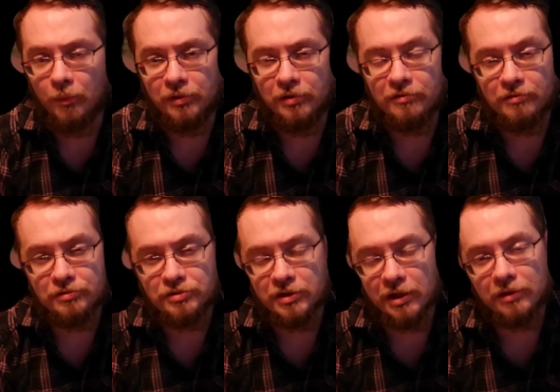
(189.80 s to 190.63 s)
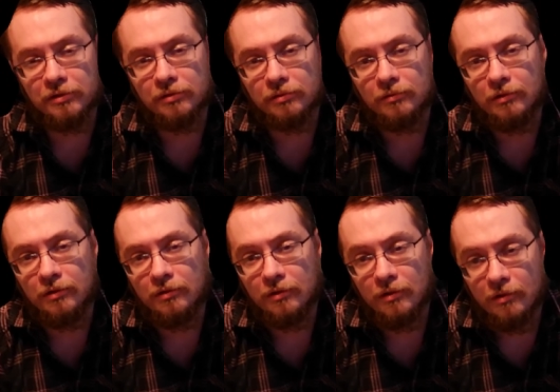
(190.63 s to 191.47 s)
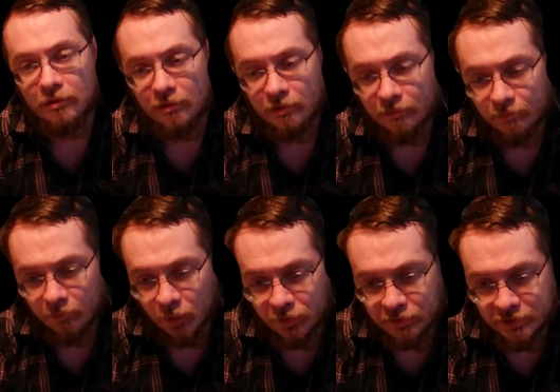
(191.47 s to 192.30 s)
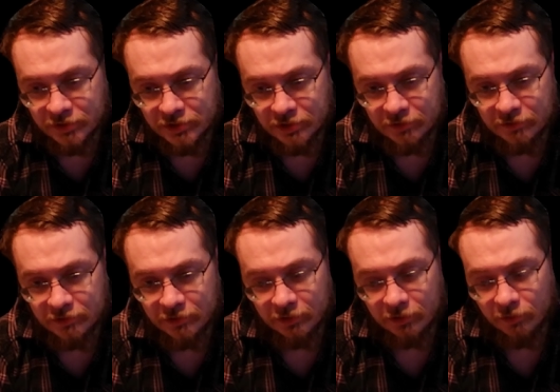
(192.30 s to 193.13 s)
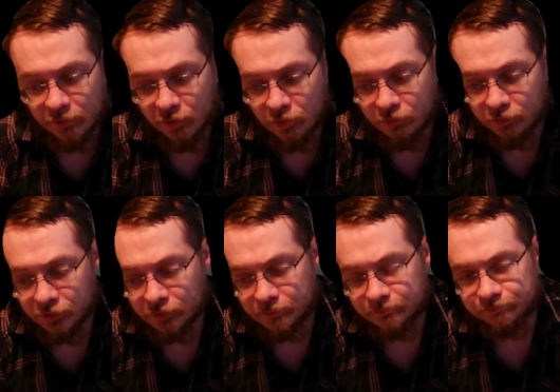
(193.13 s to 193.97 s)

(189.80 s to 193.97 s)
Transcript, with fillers: consider shocking. Mostly just uh, going over